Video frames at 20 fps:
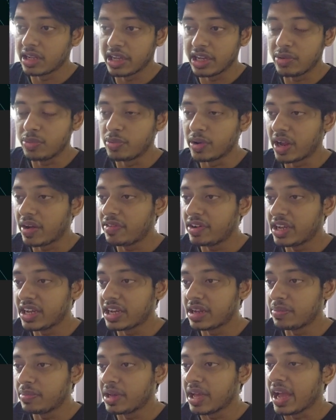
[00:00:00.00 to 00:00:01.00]
it would have
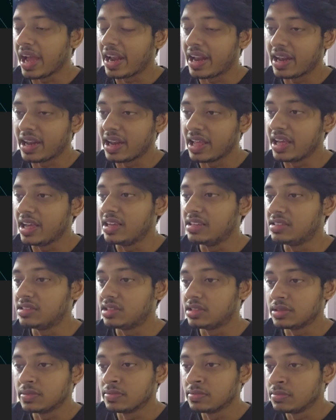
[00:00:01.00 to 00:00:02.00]
taken me at
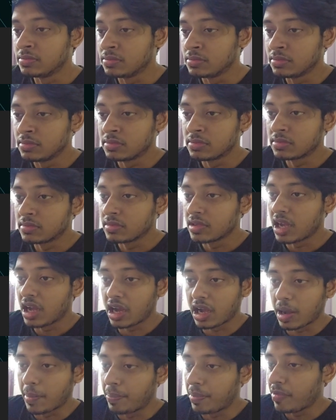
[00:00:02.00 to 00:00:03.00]
least a
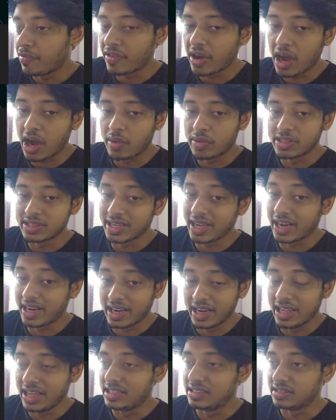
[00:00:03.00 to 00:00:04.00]
couple of hours at
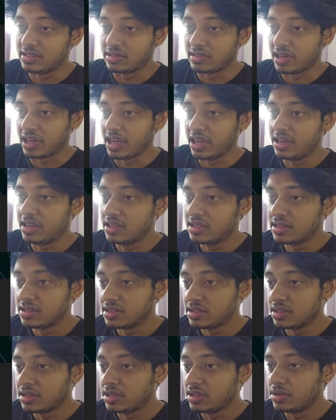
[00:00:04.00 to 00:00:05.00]
least, right?
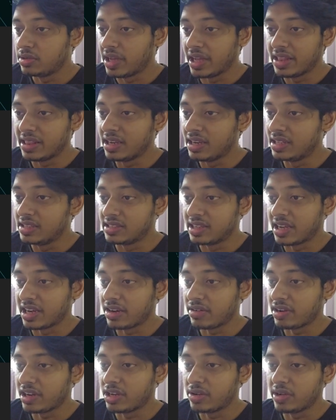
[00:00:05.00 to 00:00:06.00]
To get the design
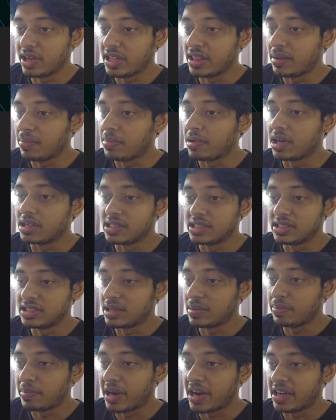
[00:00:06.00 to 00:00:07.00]
right, to get the margins
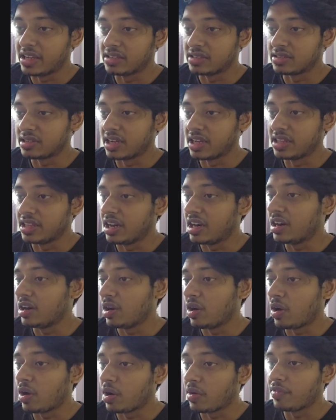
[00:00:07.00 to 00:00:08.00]
and paddings right. There are a
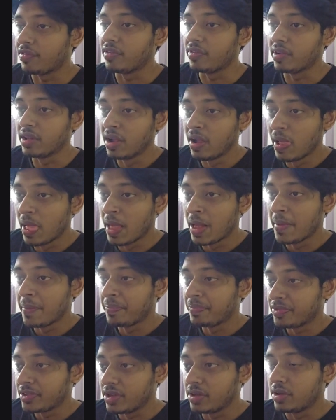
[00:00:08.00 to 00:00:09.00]
lot of,
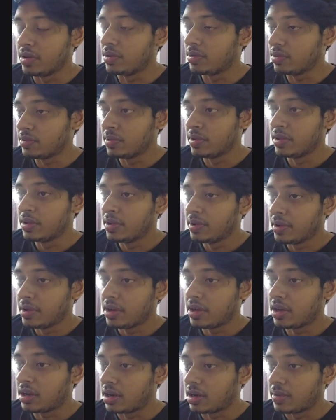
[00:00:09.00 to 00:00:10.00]
you know,
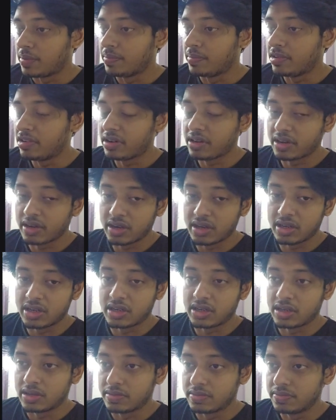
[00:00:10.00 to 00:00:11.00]
um
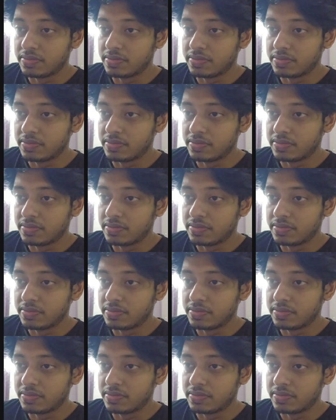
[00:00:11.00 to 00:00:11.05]
uh